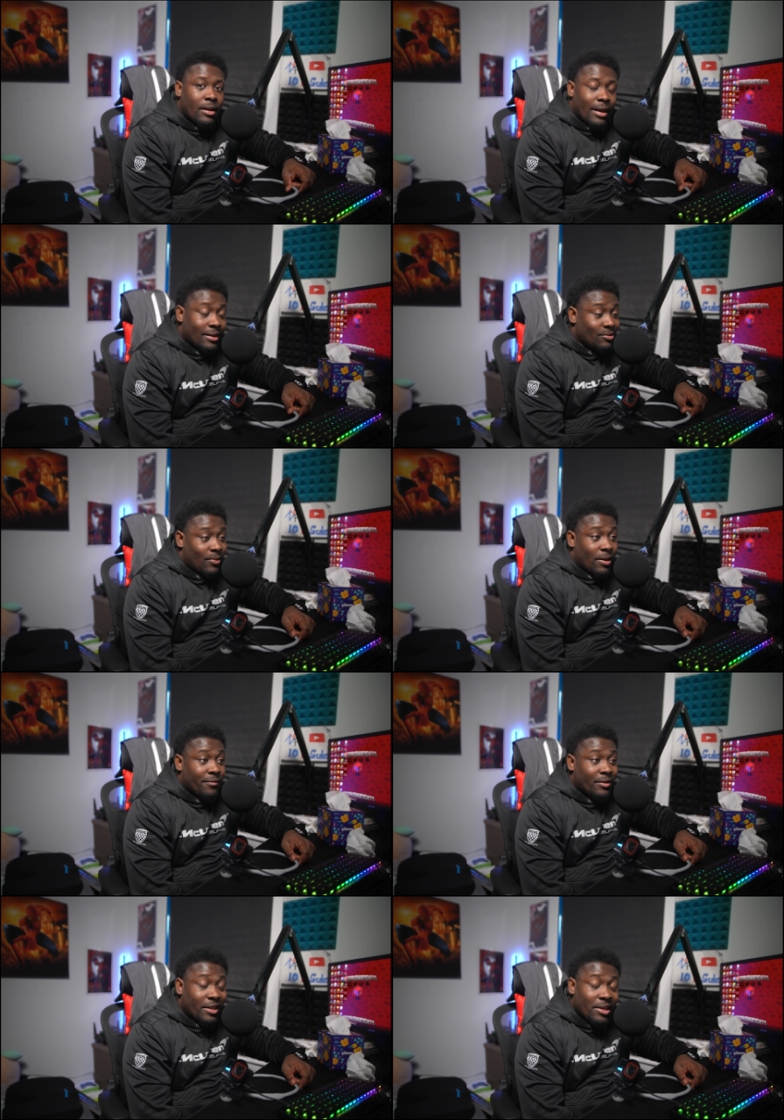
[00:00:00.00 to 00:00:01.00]
I had this router
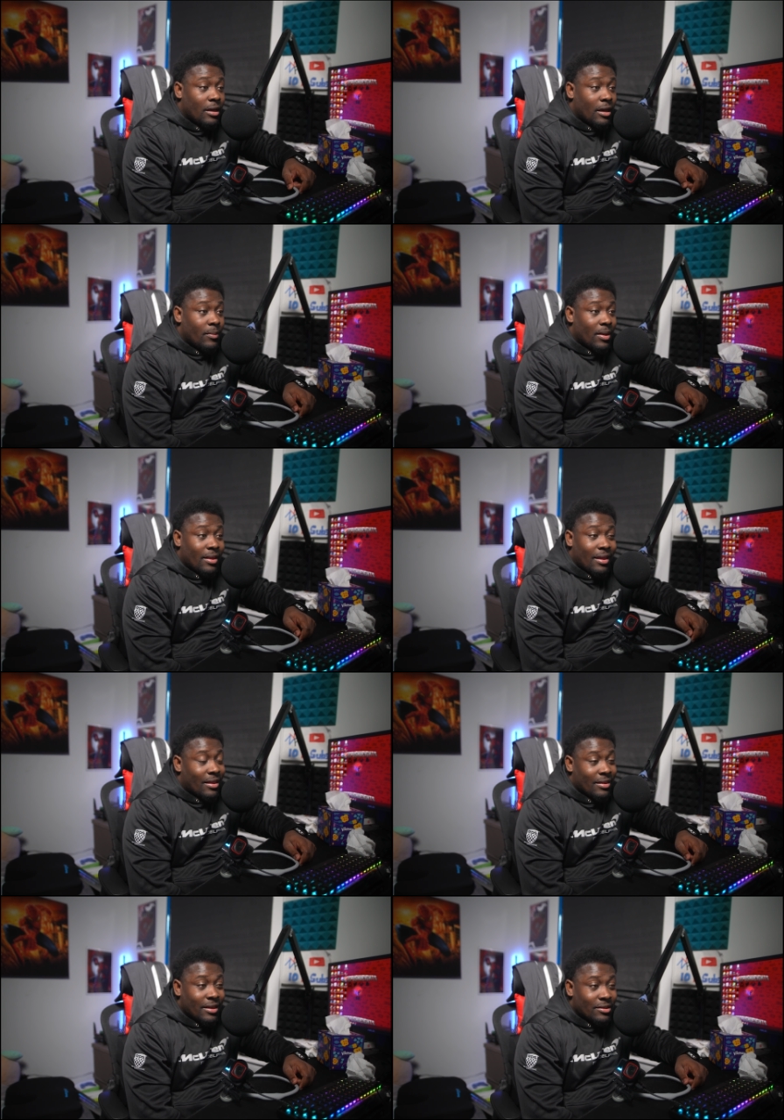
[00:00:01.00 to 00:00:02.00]
for years. Um, I,
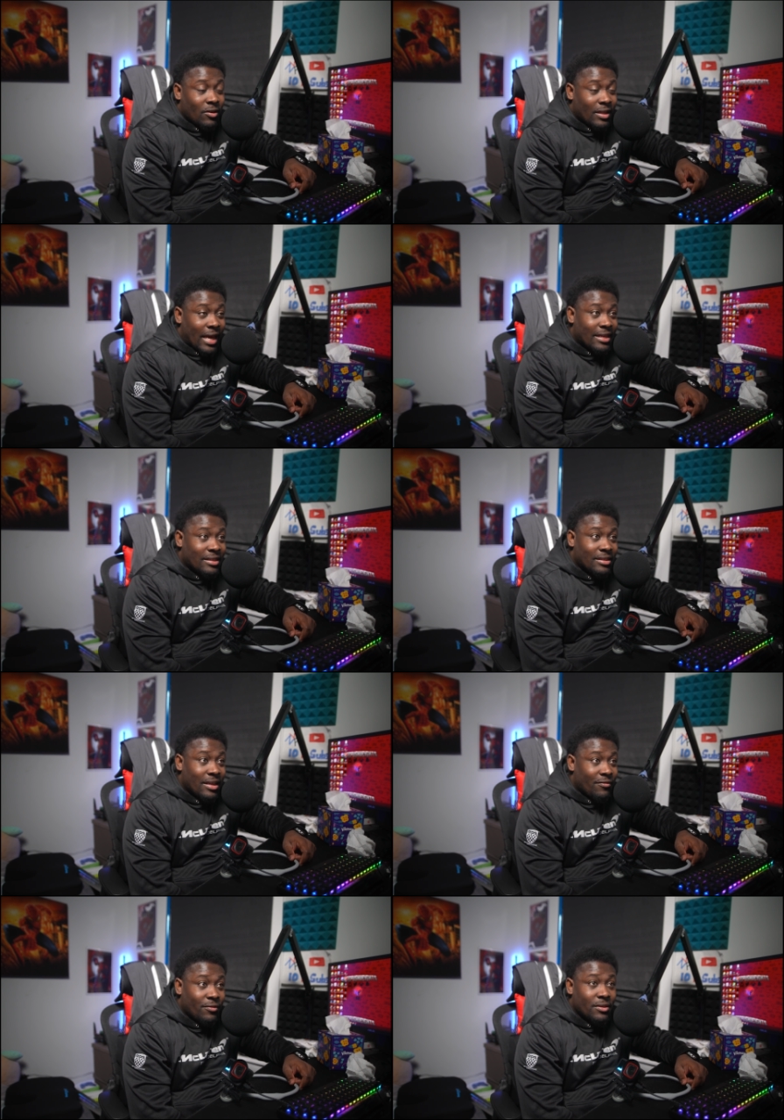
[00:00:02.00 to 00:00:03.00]
I think it's called the Asus
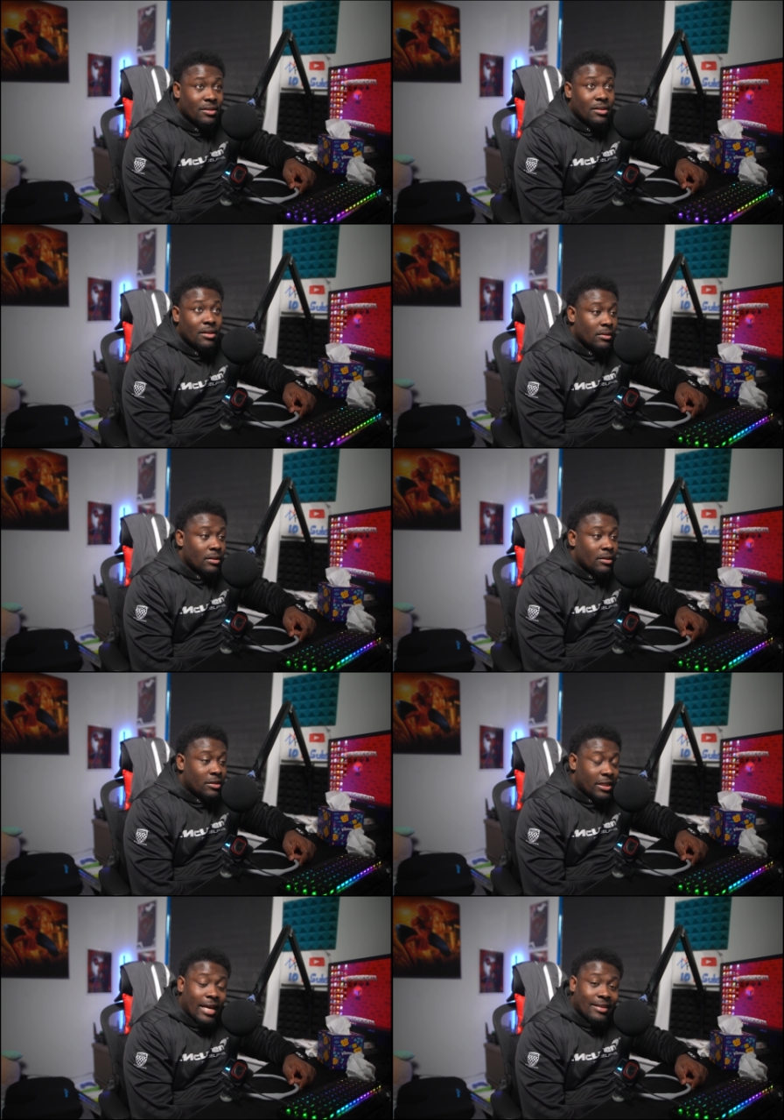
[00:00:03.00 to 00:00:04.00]
Zephyrus
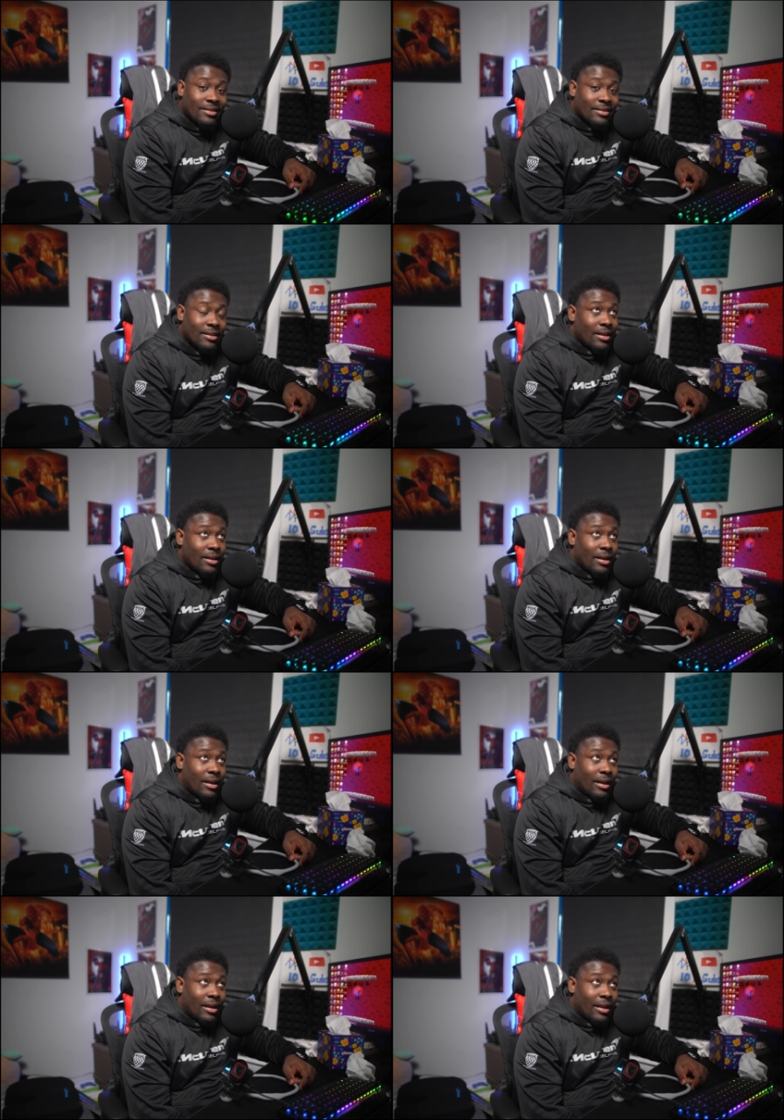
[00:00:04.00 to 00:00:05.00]
G X
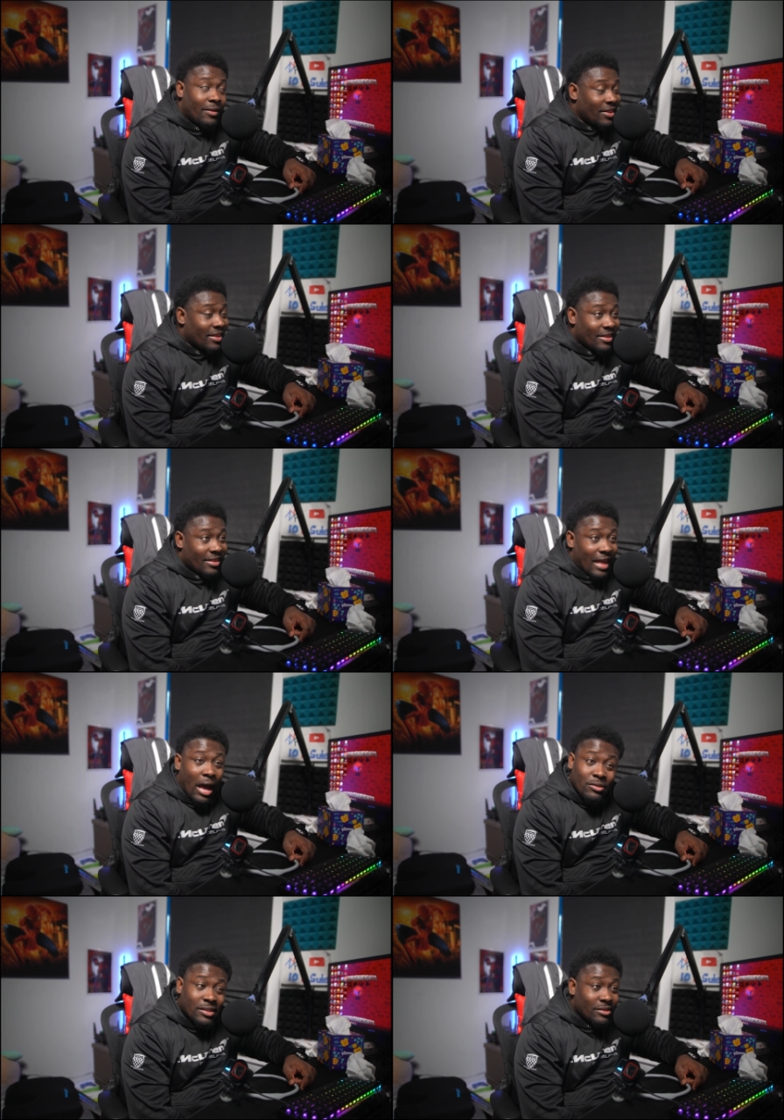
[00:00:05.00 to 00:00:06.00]
eleven
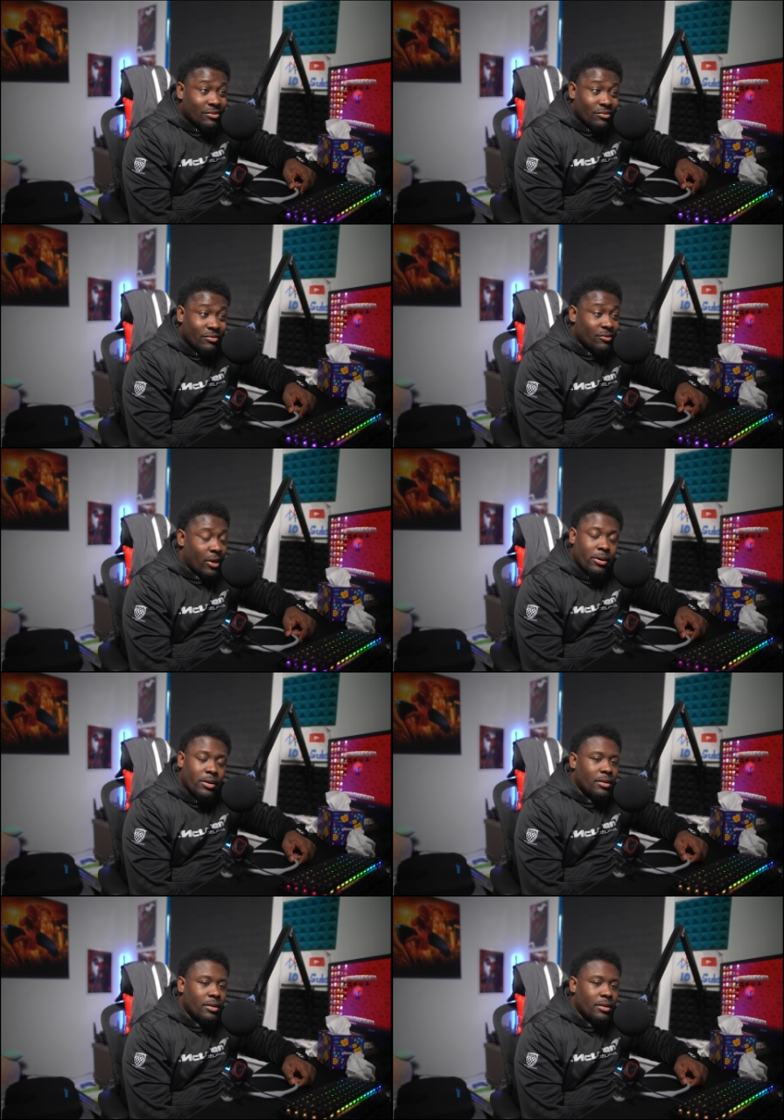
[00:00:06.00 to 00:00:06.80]
thousand router.